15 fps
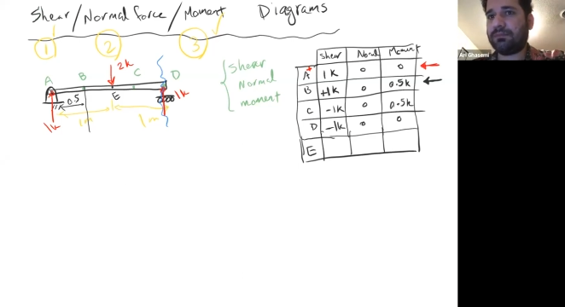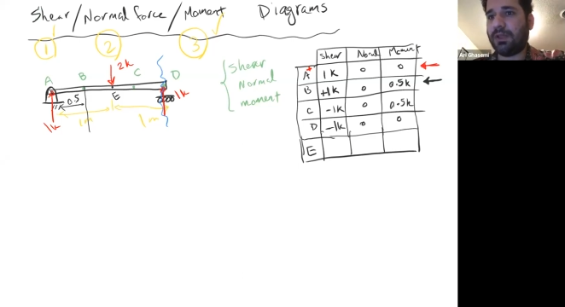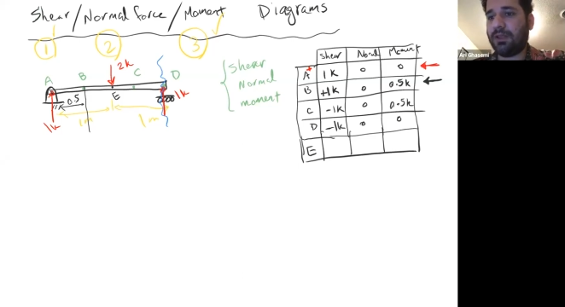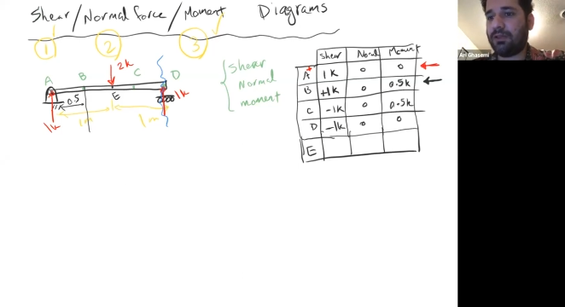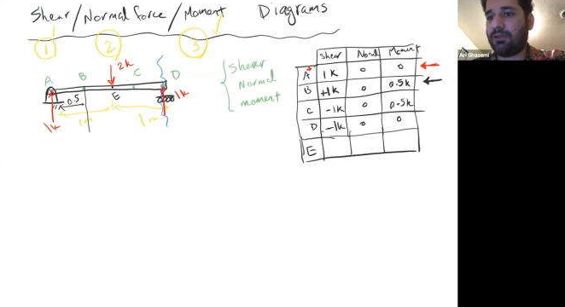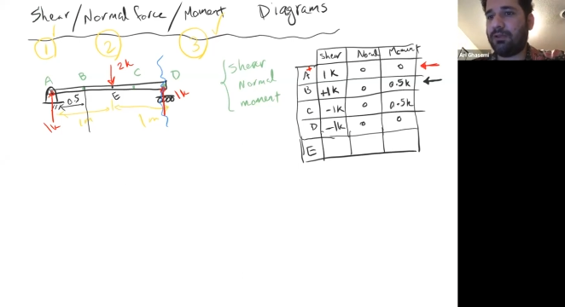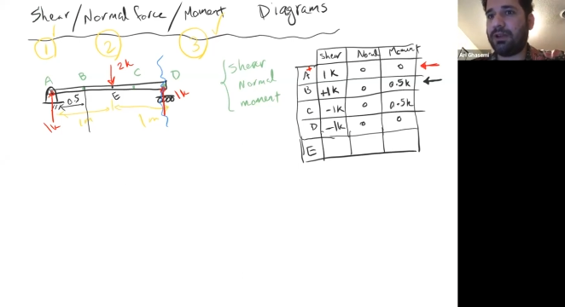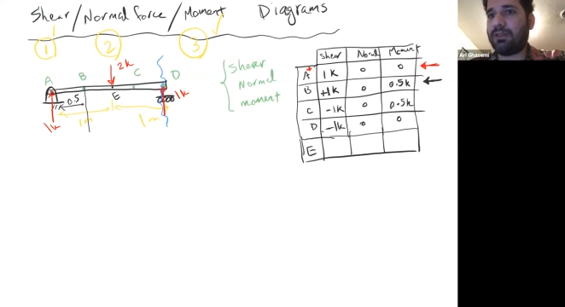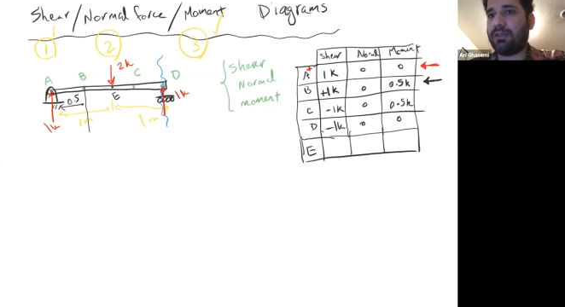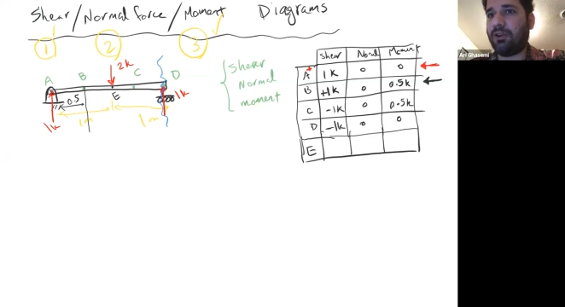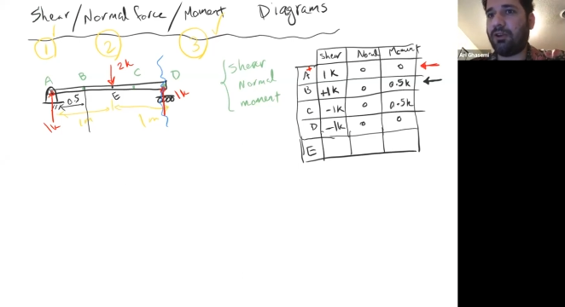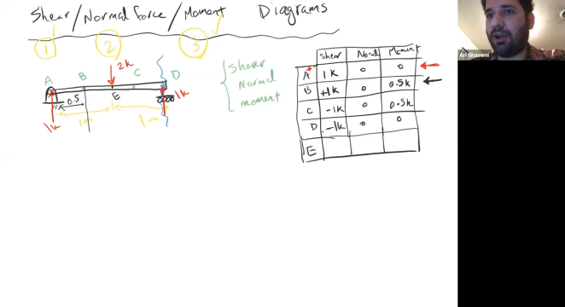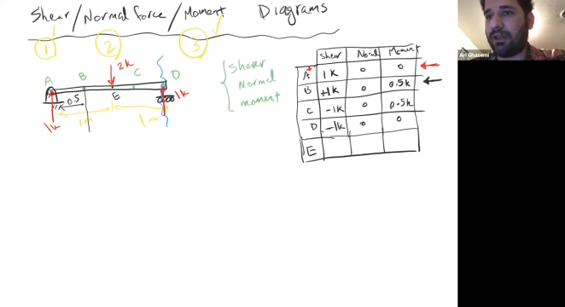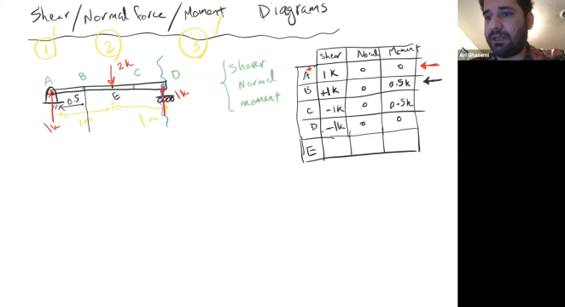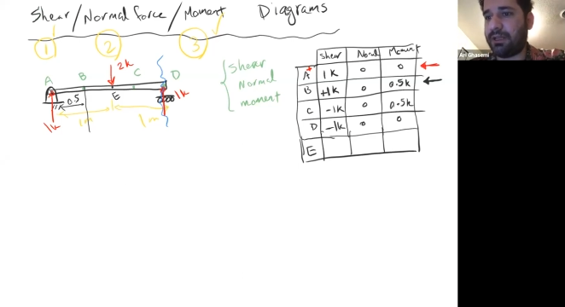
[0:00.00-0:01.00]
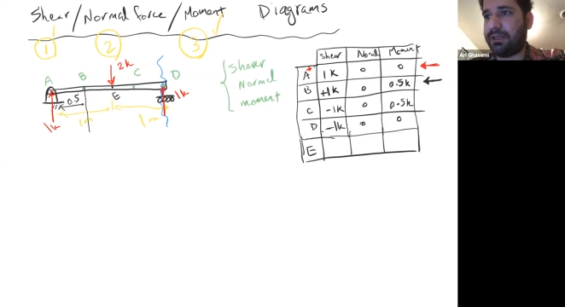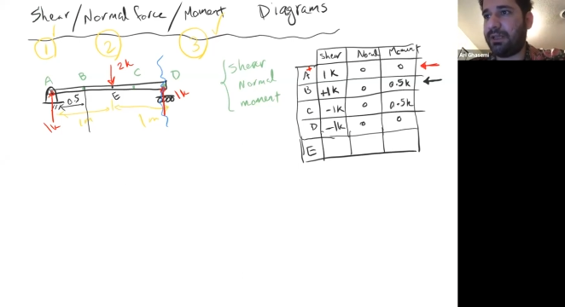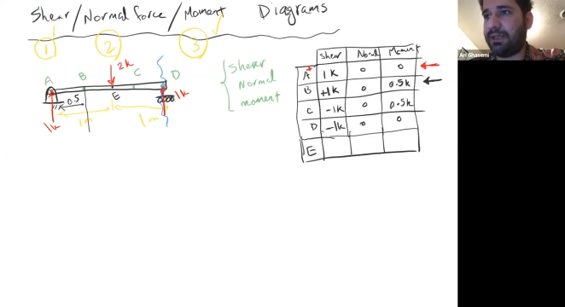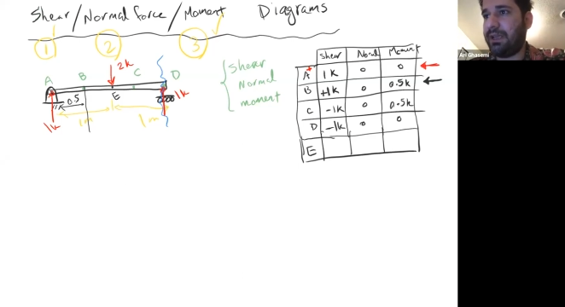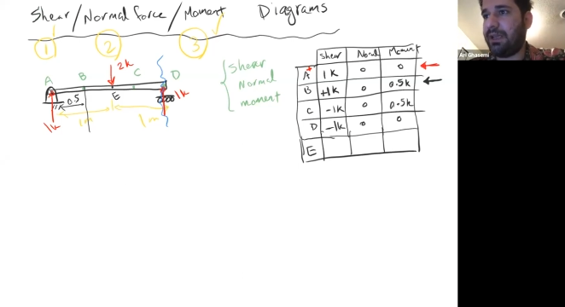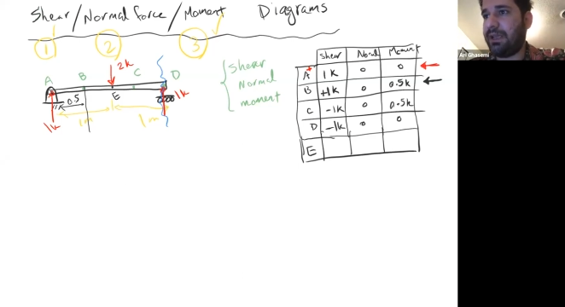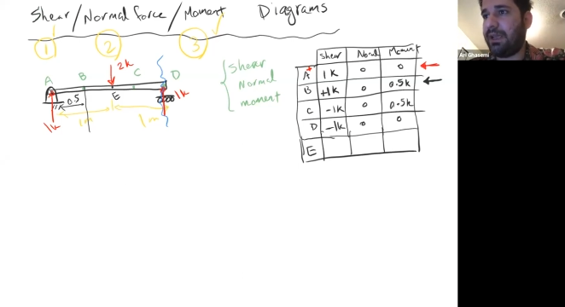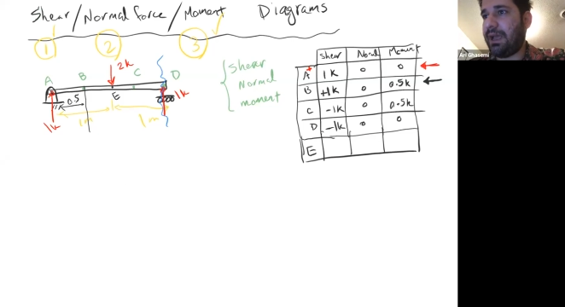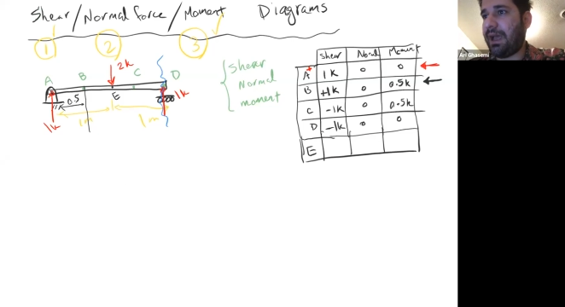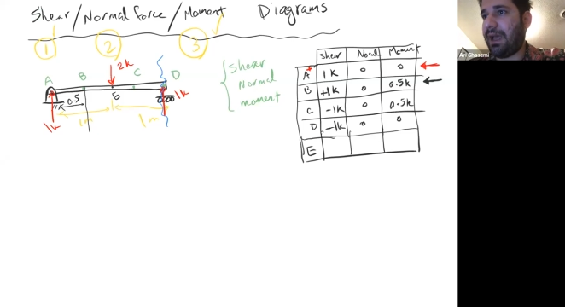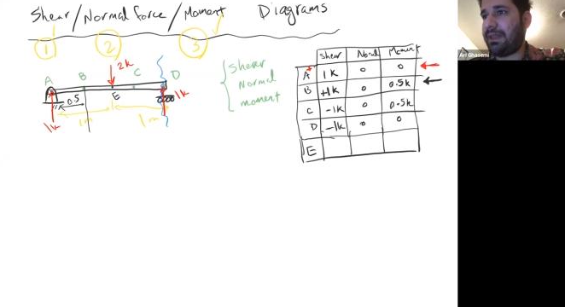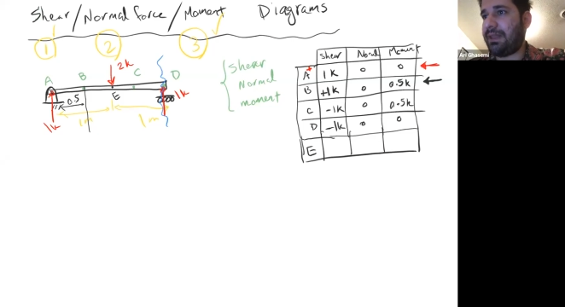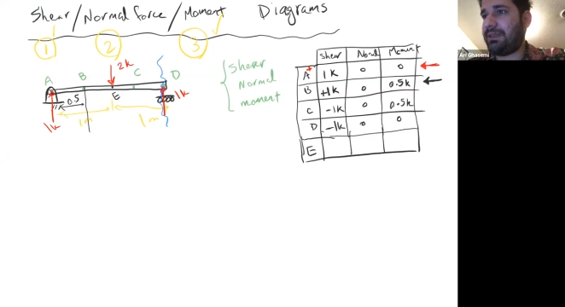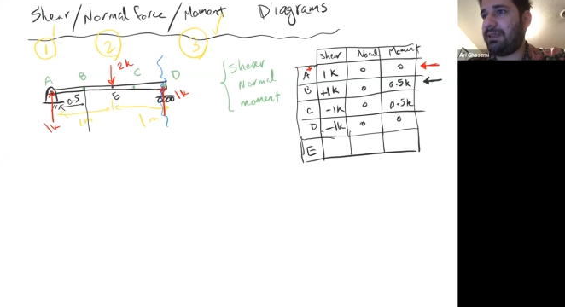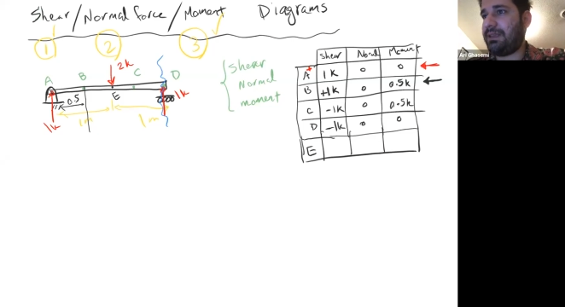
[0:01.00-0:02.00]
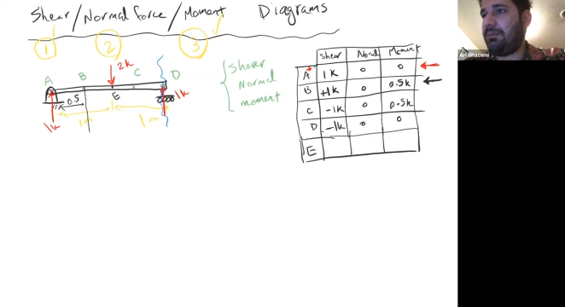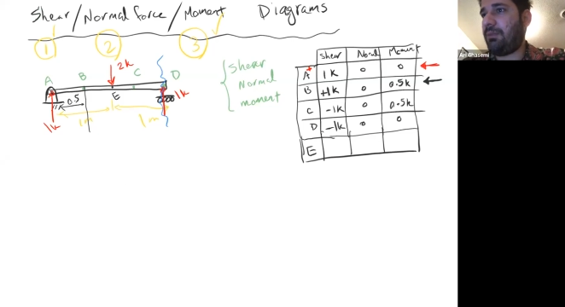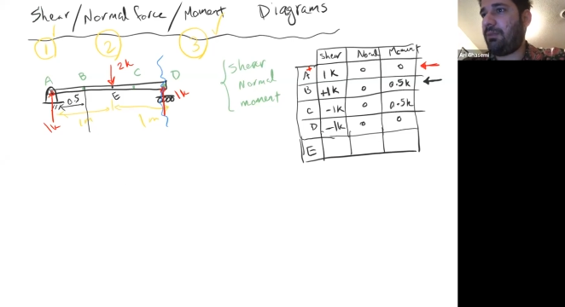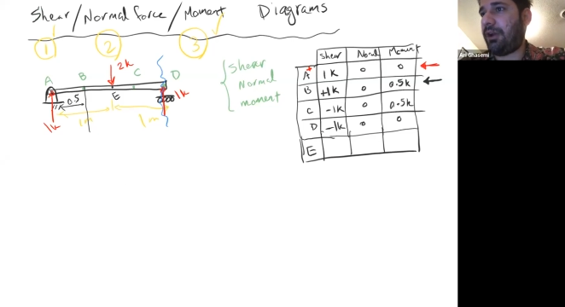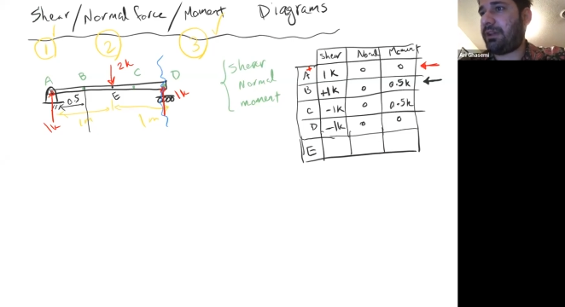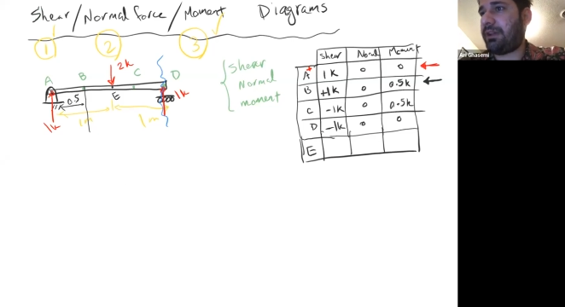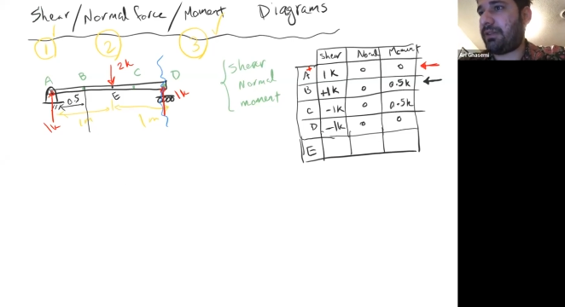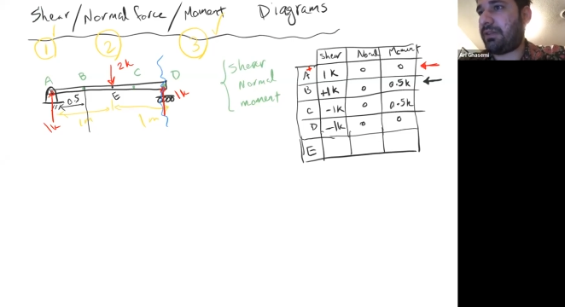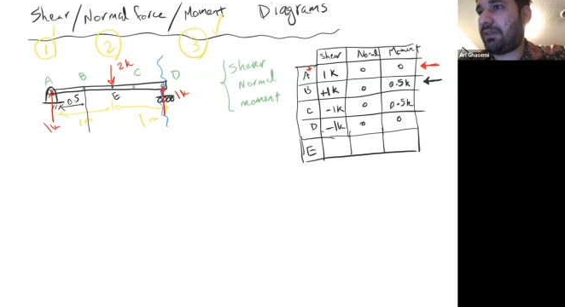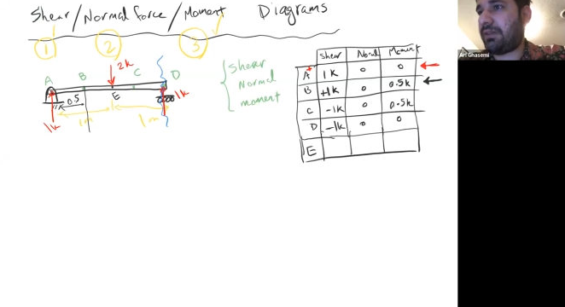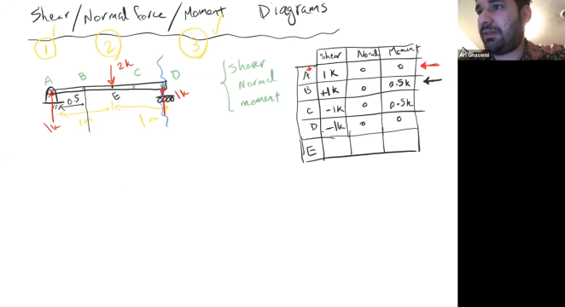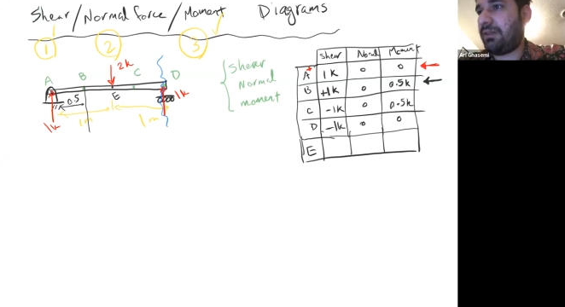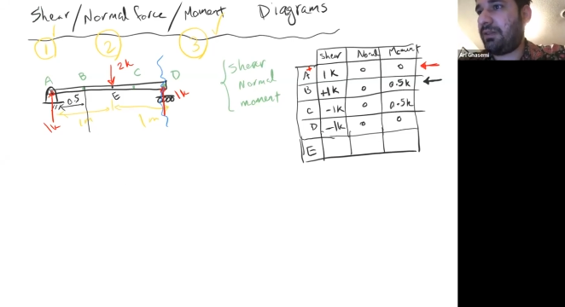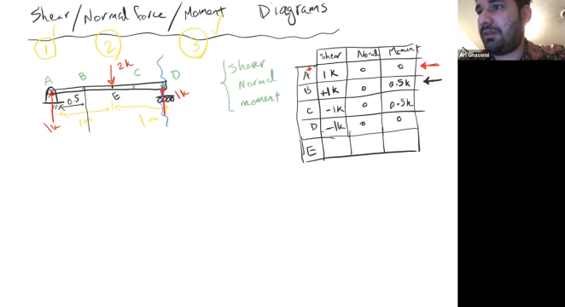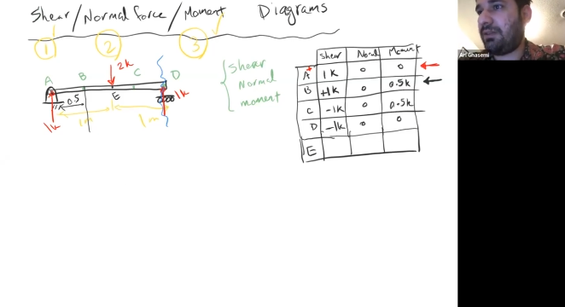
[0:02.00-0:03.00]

So let's call it at E minus,